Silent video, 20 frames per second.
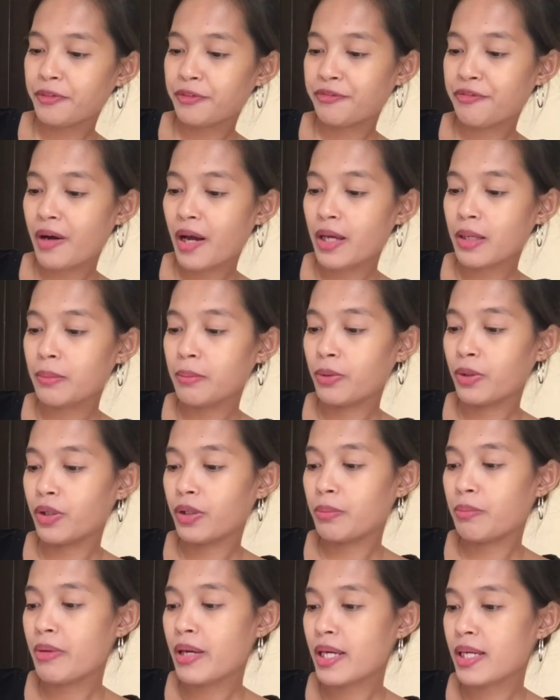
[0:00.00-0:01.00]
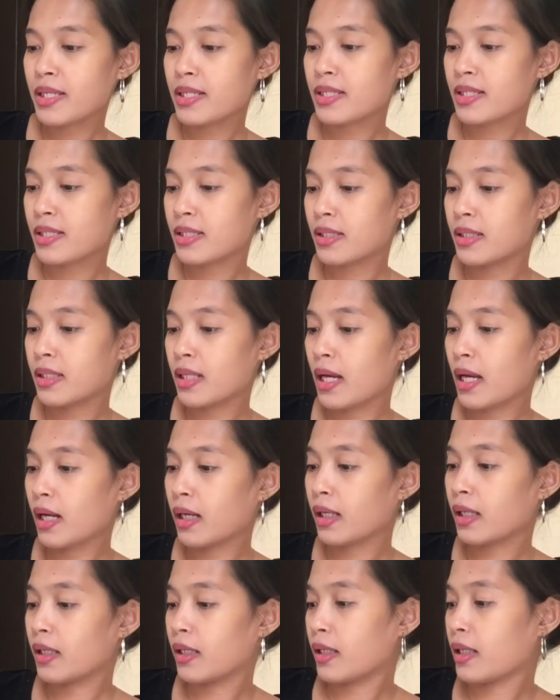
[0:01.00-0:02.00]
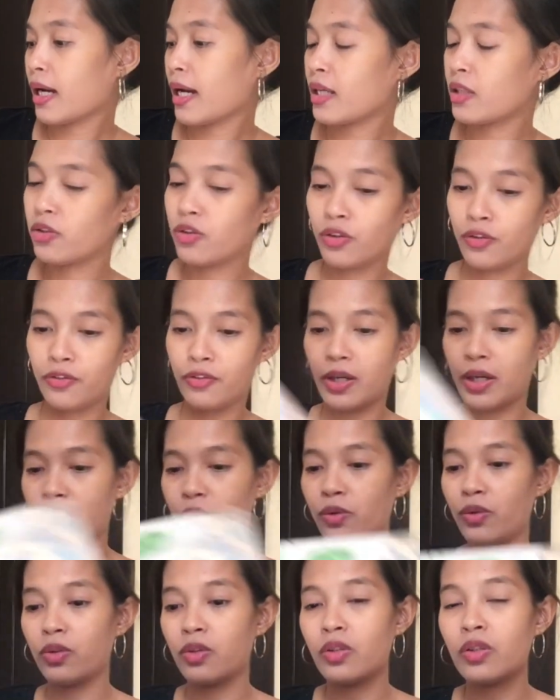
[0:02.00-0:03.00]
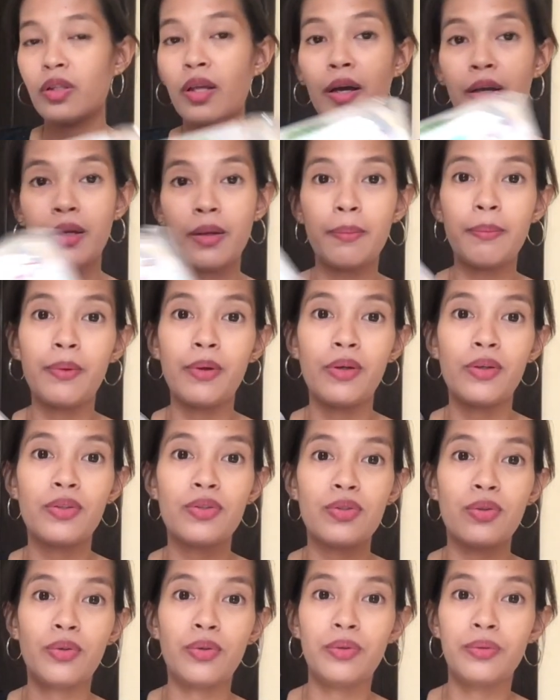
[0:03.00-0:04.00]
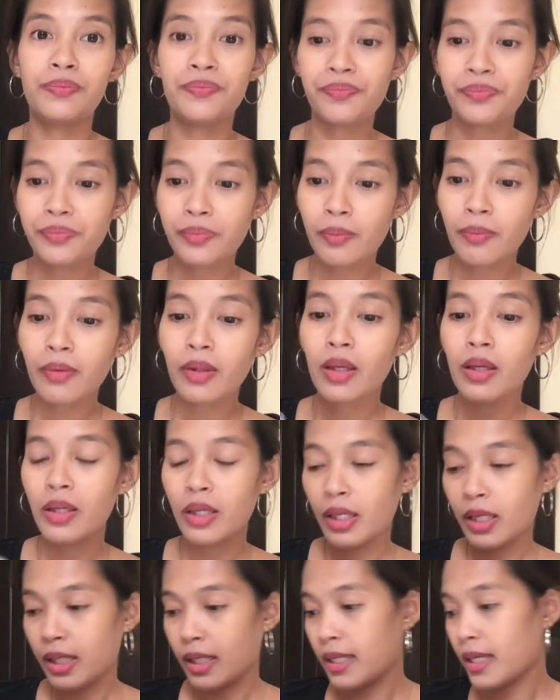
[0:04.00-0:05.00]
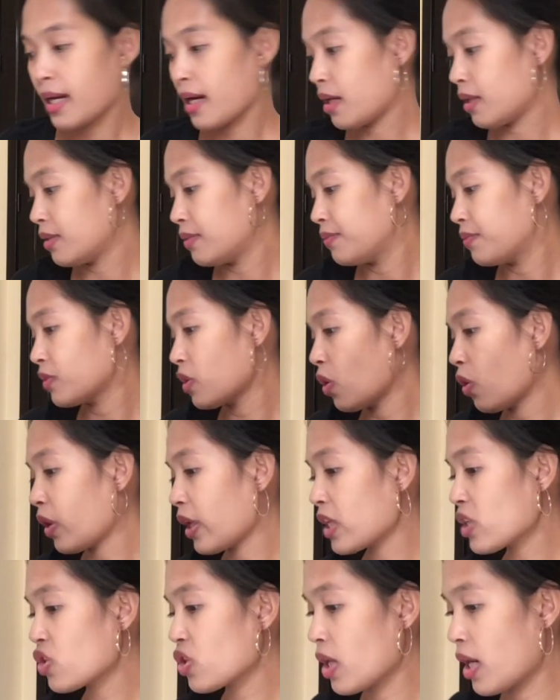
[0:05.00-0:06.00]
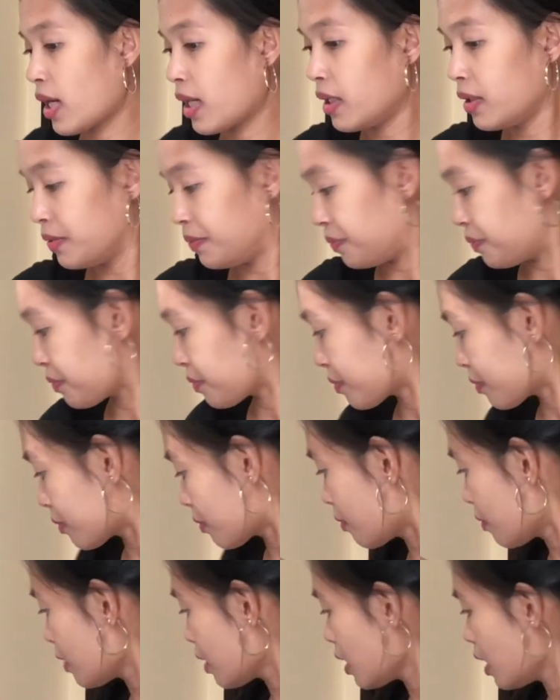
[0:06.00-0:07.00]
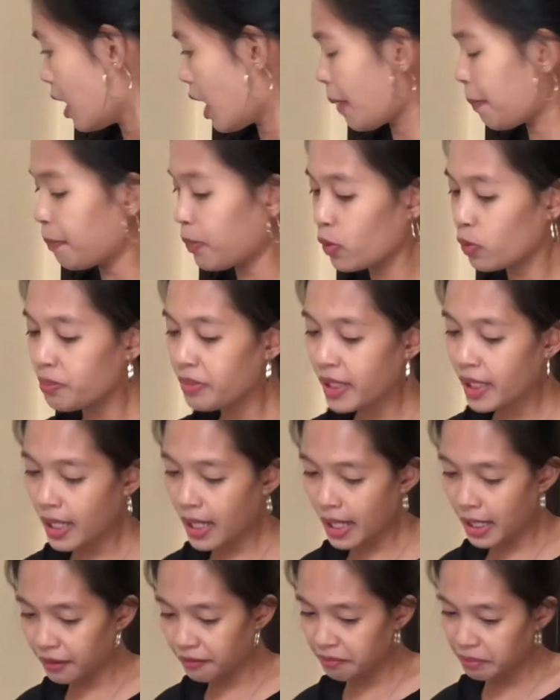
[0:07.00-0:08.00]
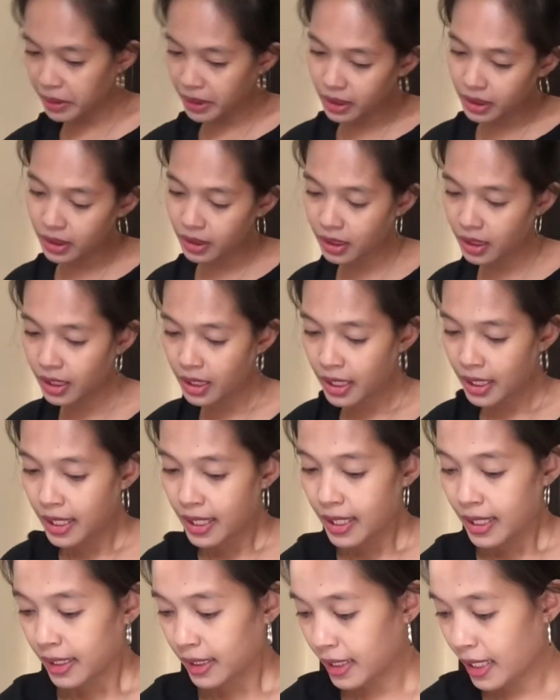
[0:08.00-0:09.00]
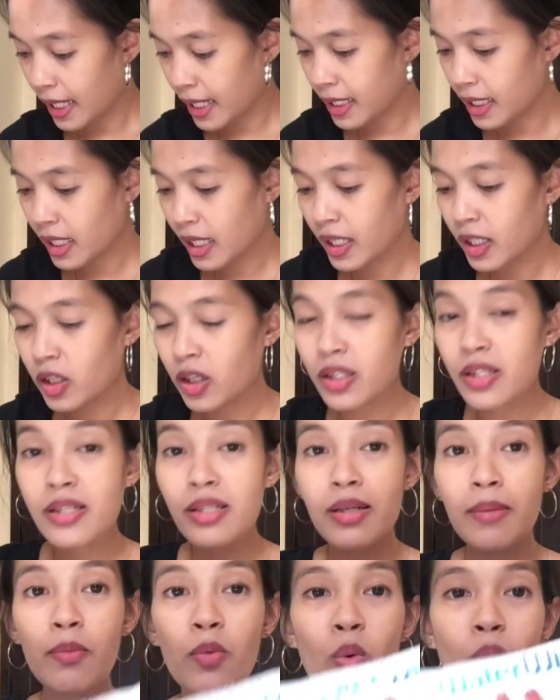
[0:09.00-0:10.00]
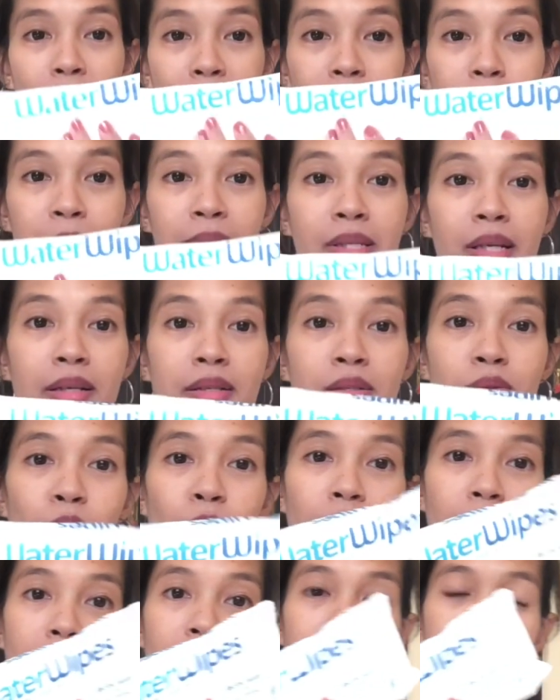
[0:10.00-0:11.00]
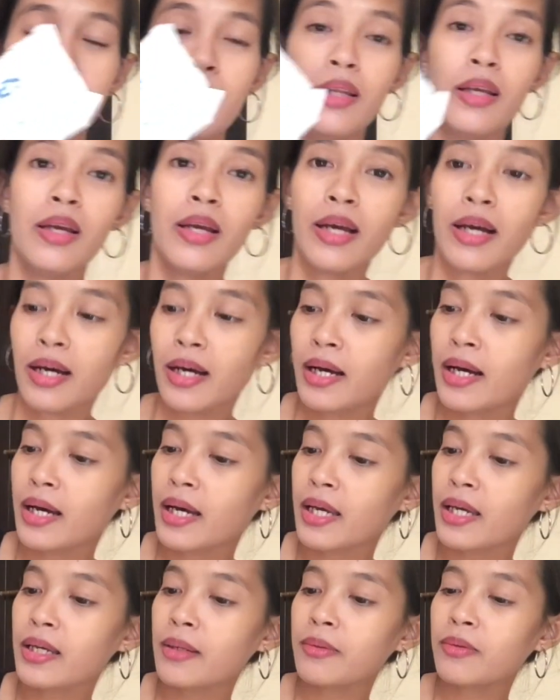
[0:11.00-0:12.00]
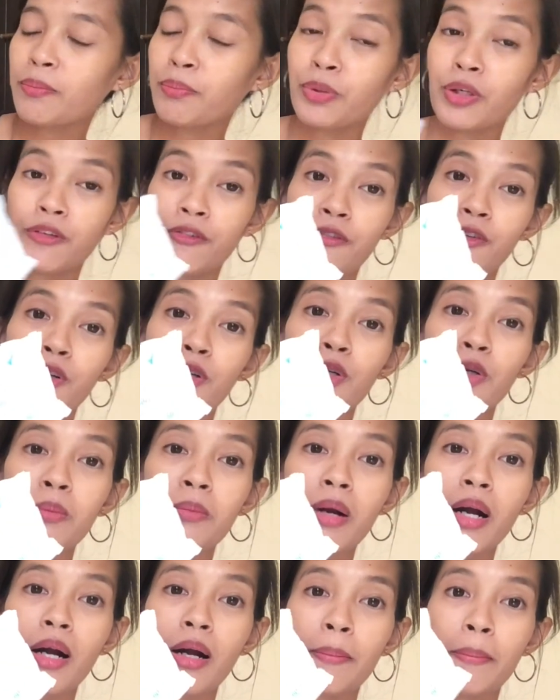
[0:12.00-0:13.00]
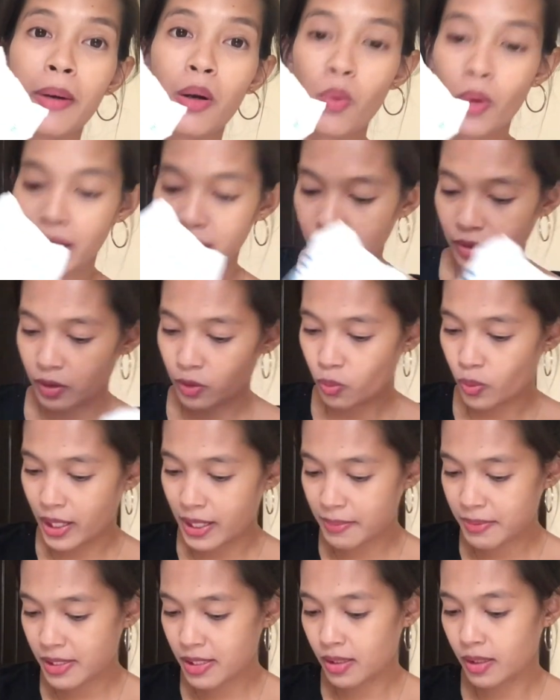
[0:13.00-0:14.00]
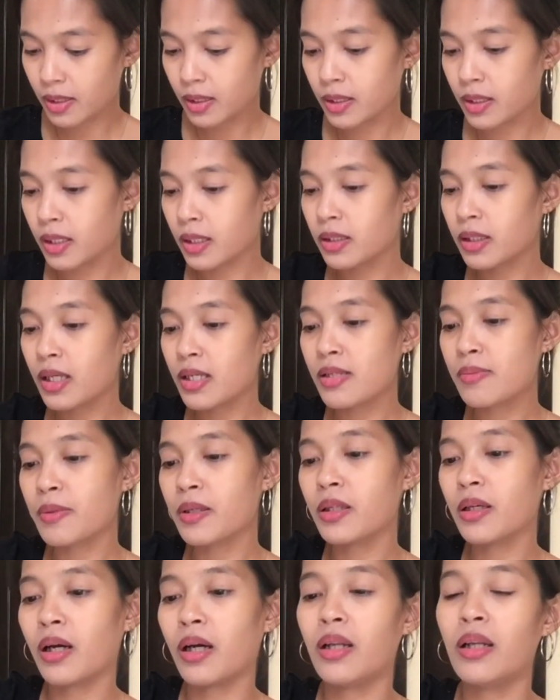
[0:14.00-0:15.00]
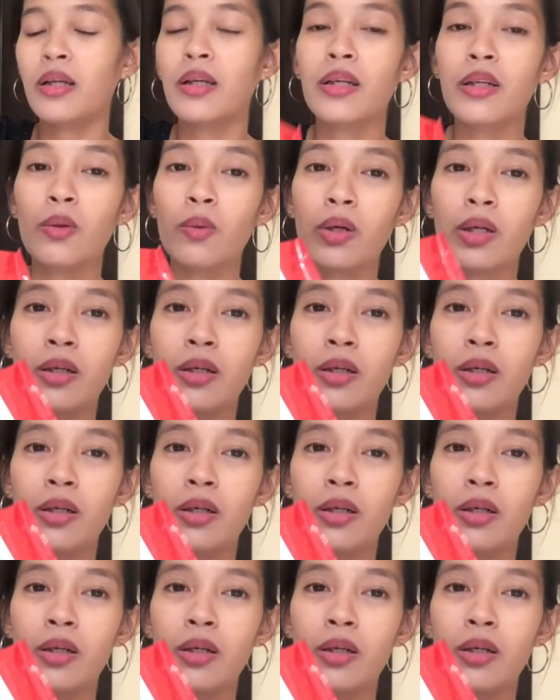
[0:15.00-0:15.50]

fiber-based na kind of, ano, diaper. So, yeah, okay siya. Approved ni hubby. Then, I got some wipes as well. I prefer yung mga pa-water wipes na ganyan. Tapos may nakalagay na